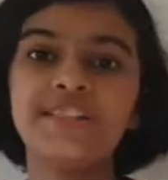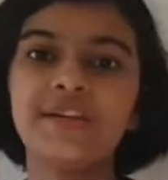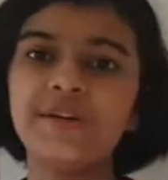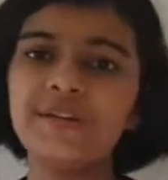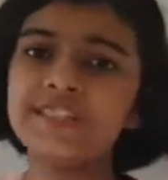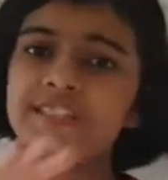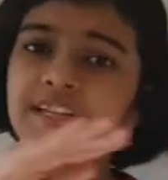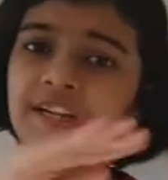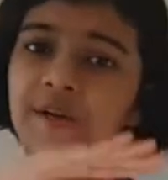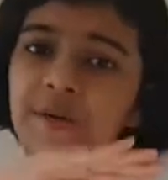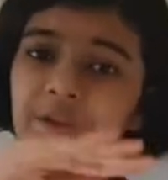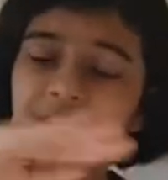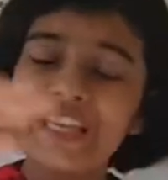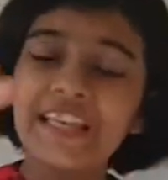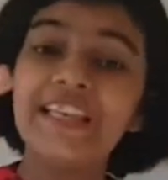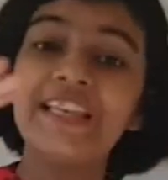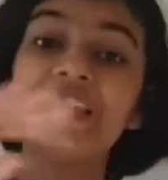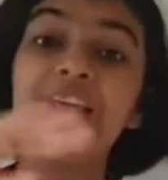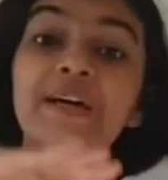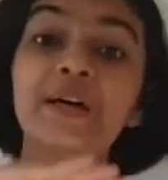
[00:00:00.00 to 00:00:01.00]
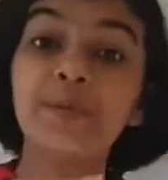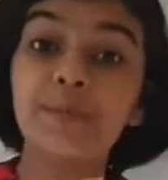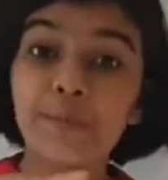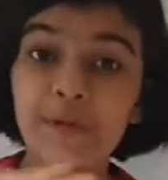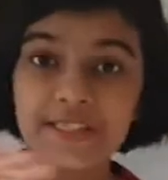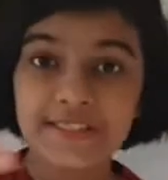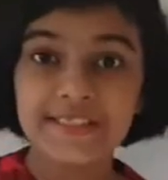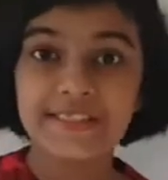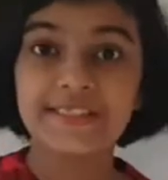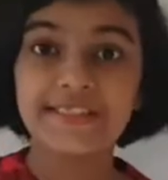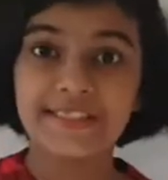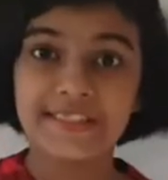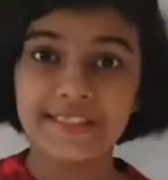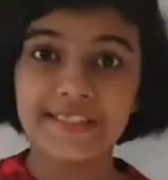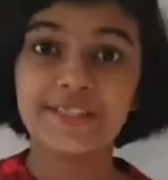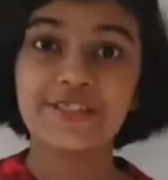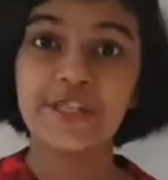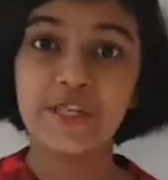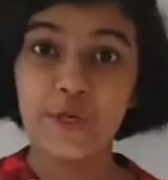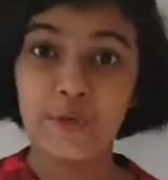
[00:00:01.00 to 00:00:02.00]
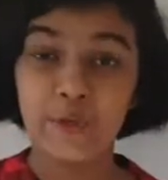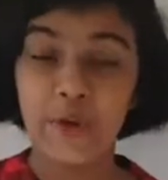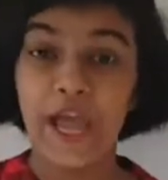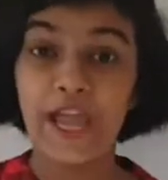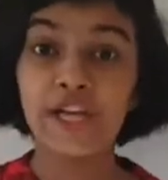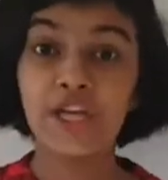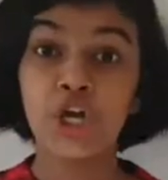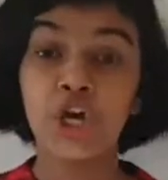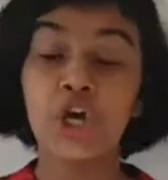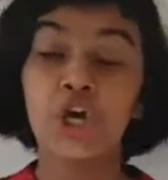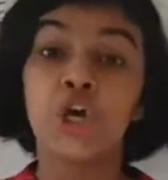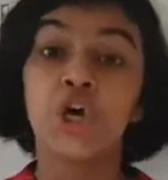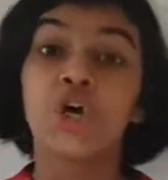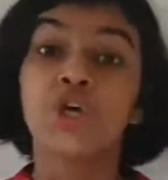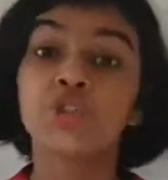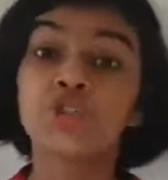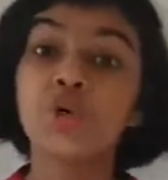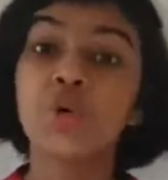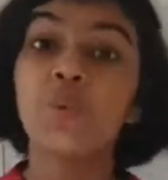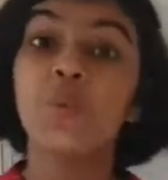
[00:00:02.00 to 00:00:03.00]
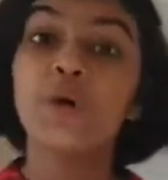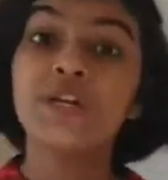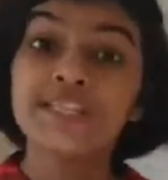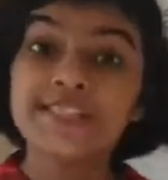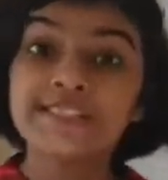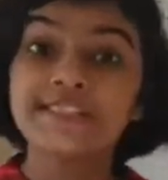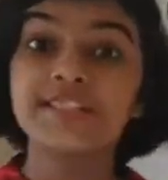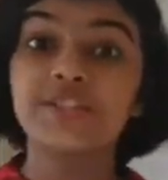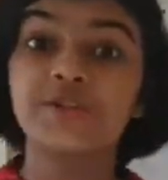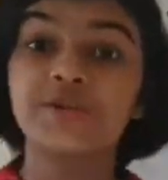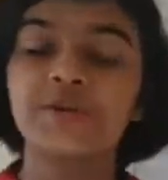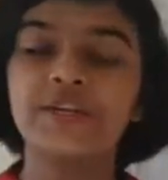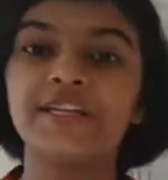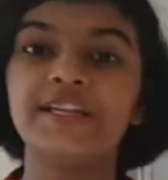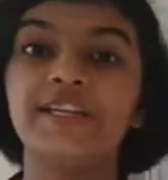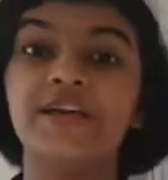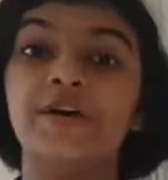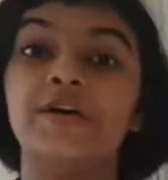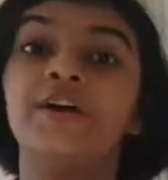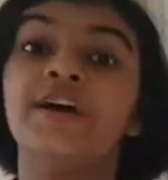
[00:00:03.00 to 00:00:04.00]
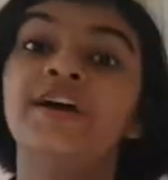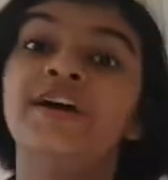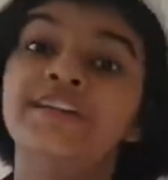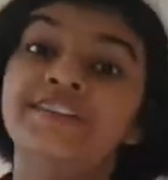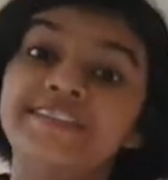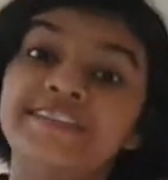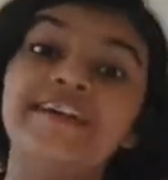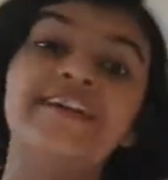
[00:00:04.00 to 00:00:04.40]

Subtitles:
there is a green layer present in it, right? So what is that green layer? They